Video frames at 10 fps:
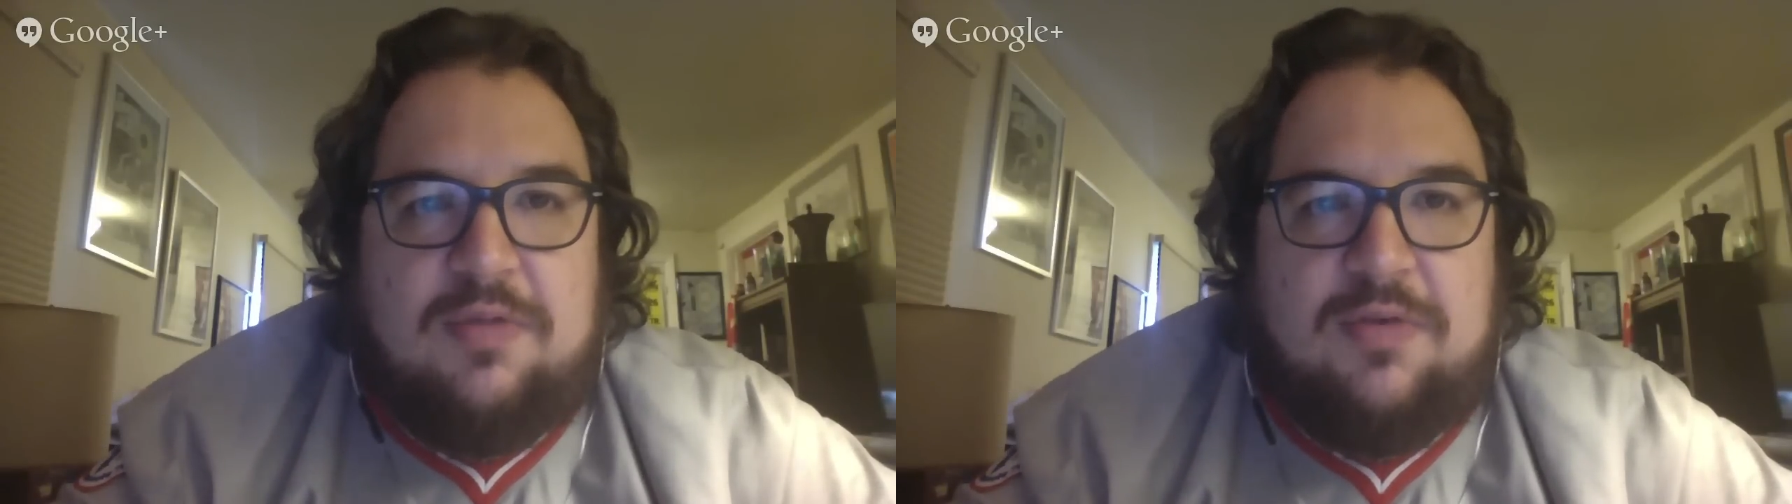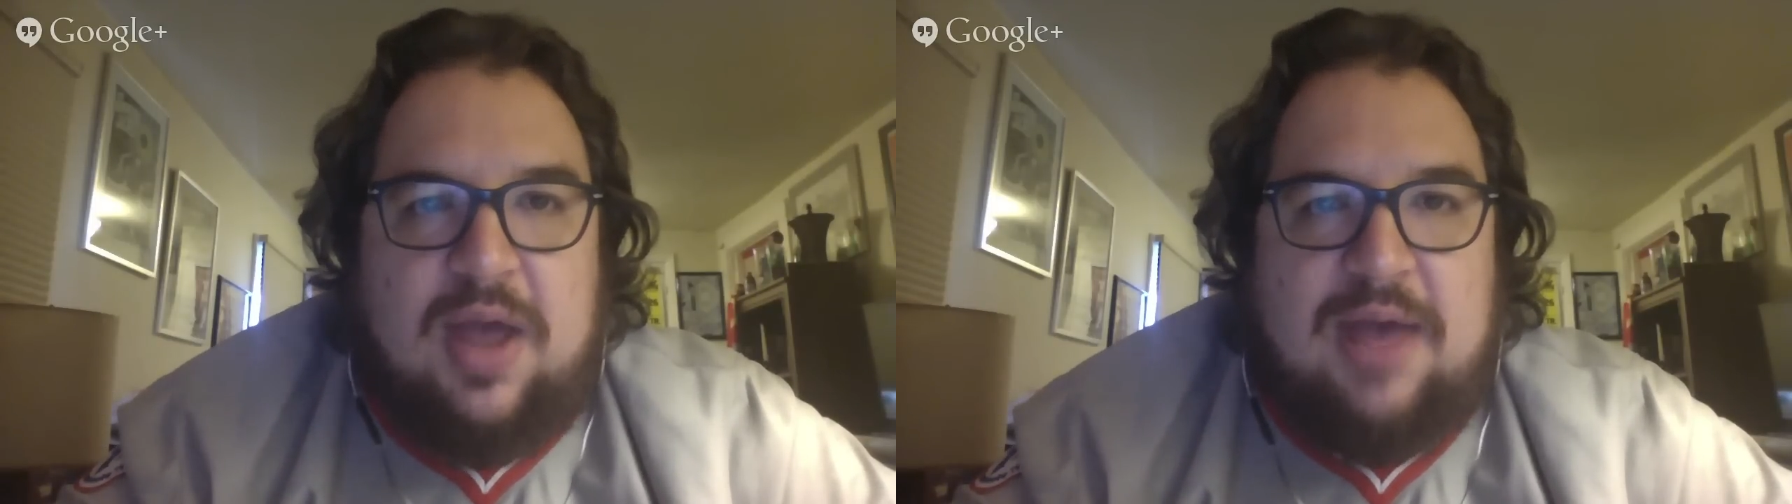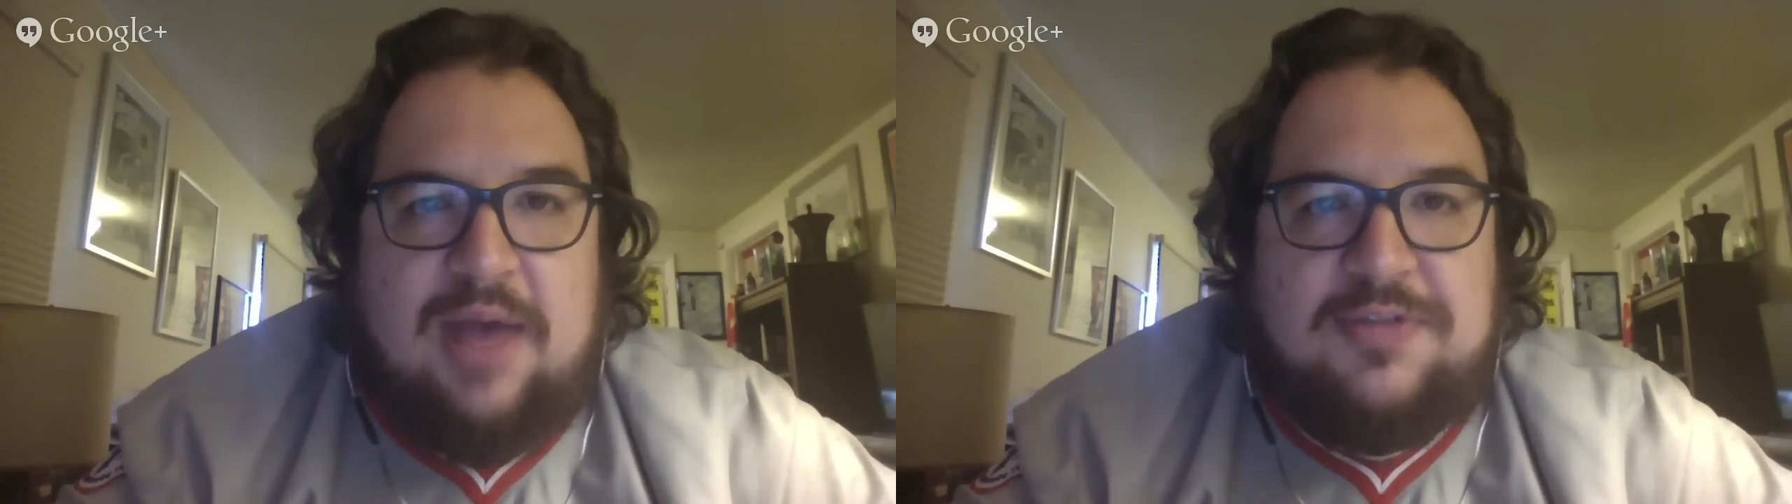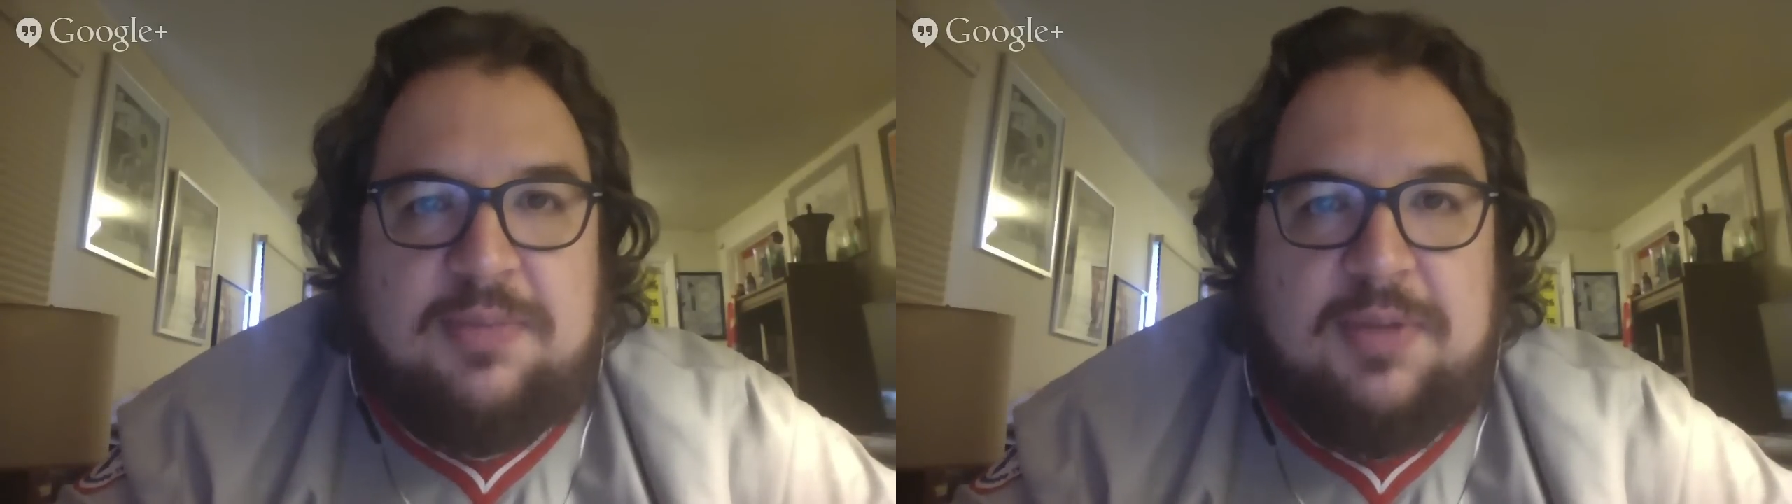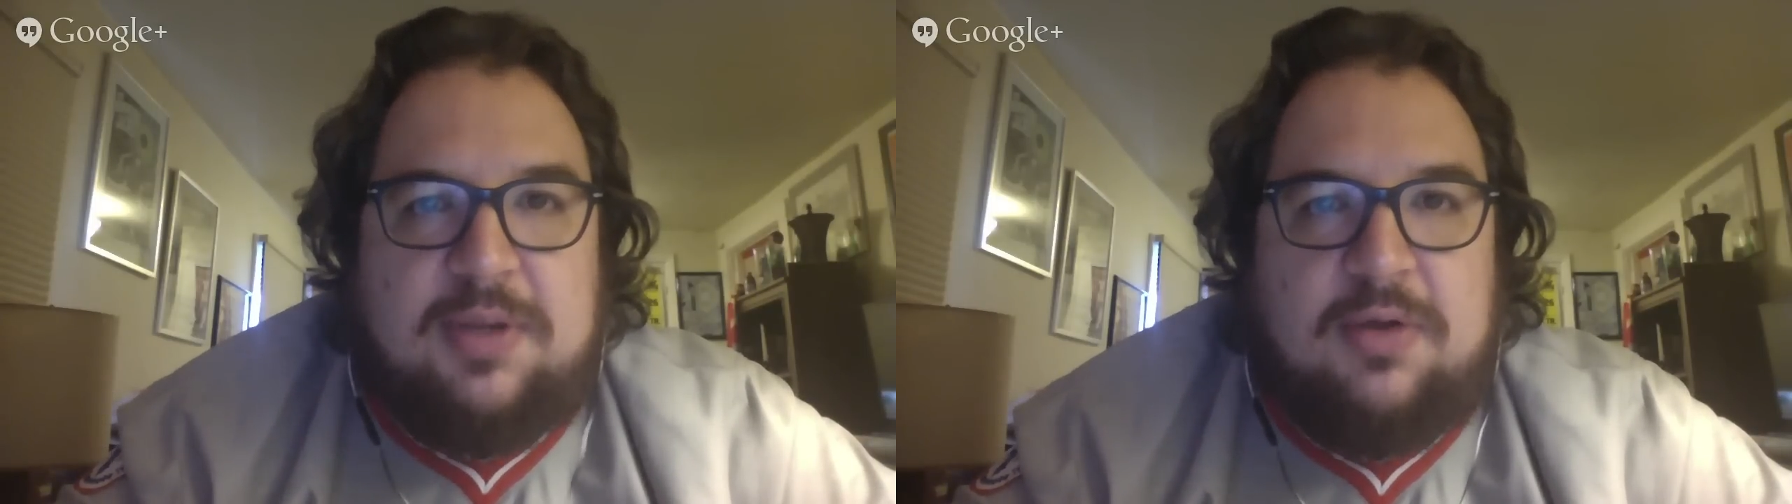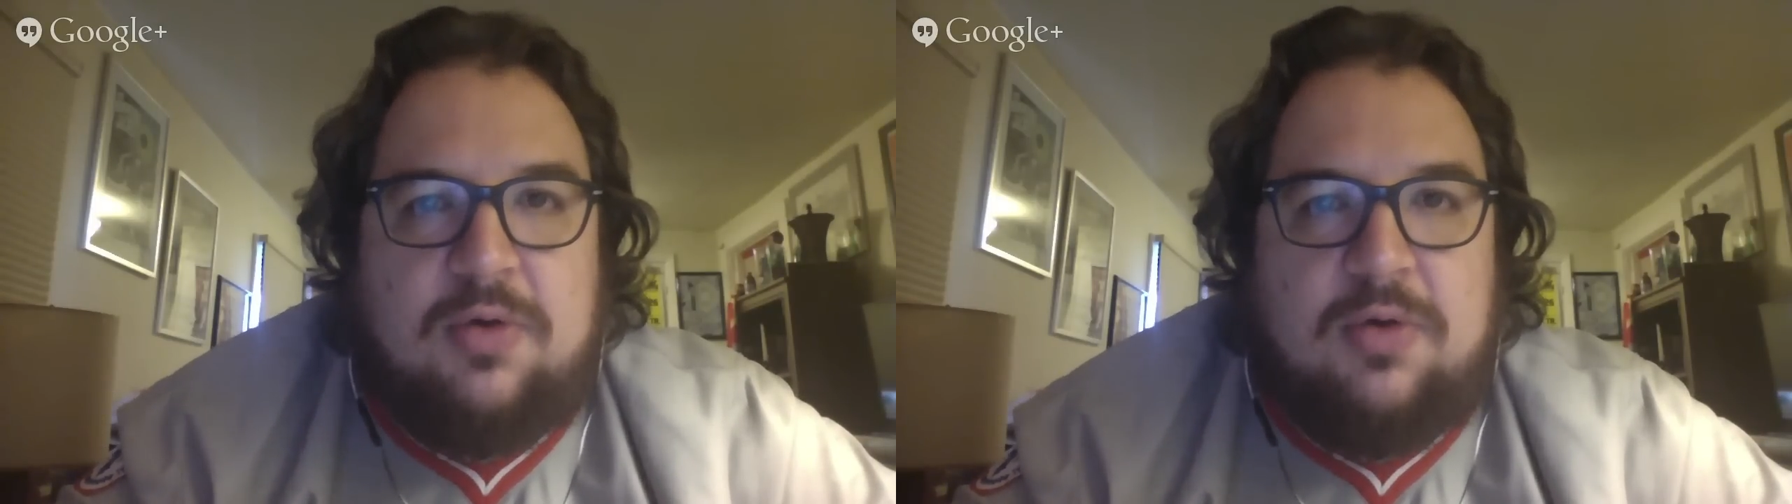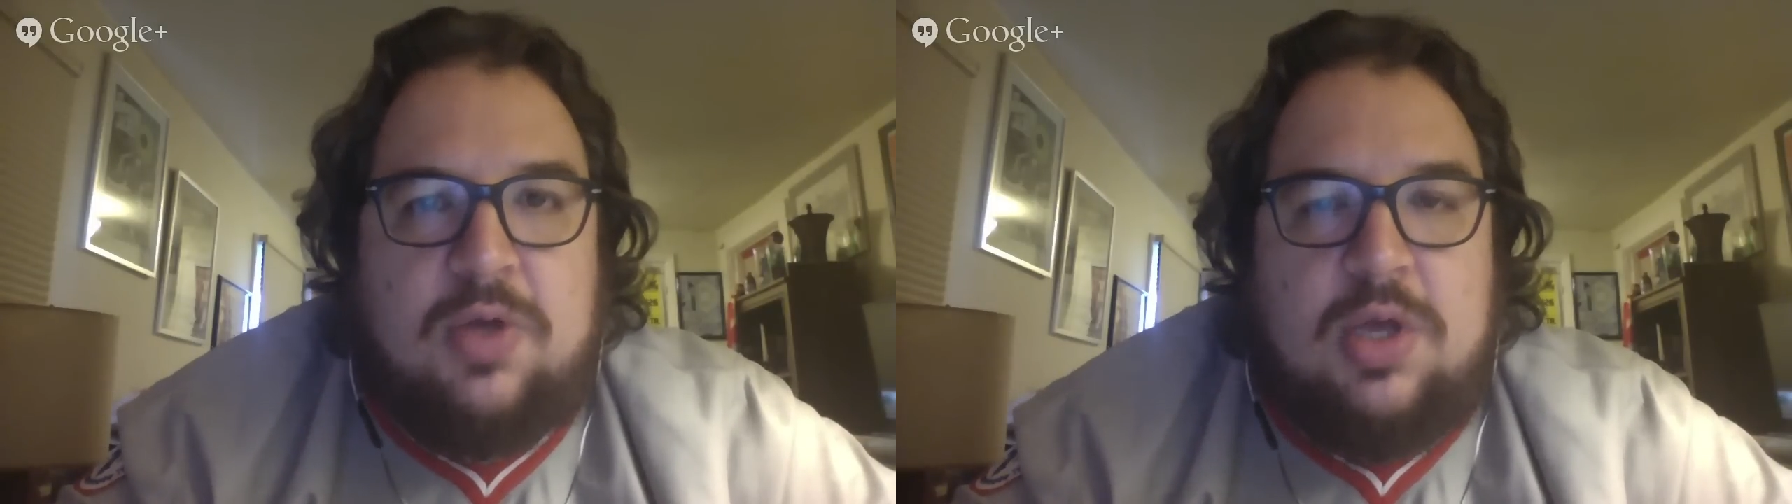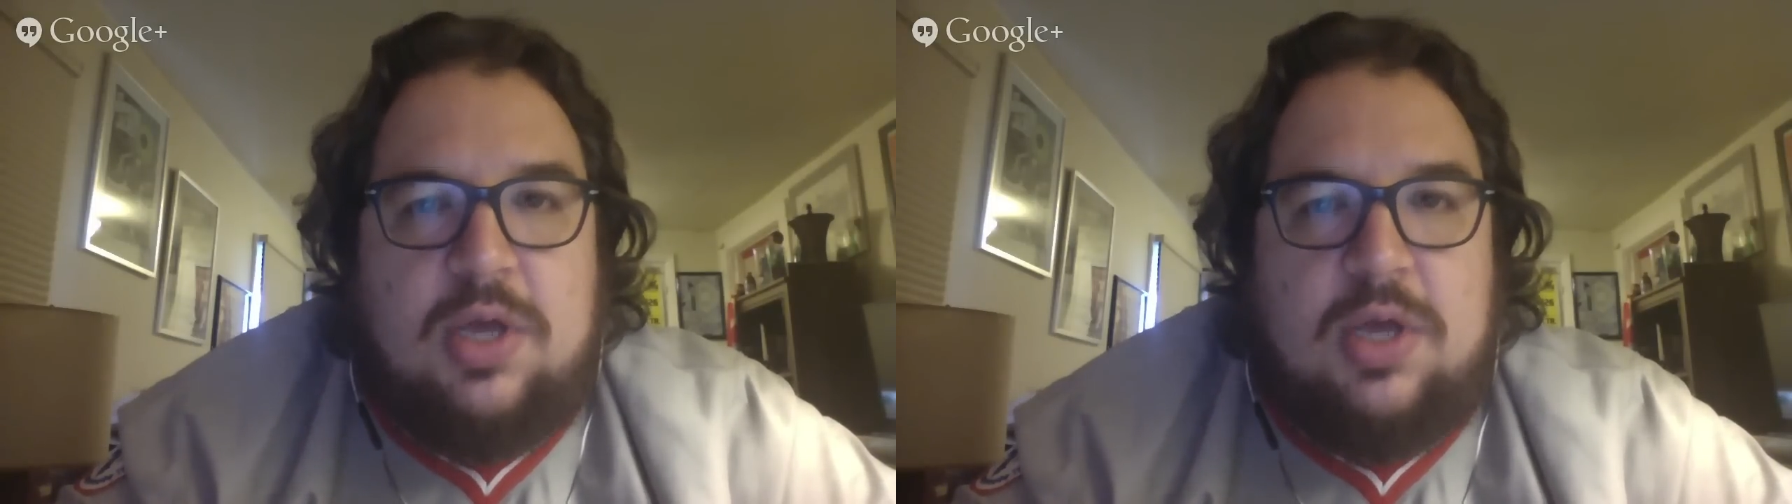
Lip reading: for F, somebody who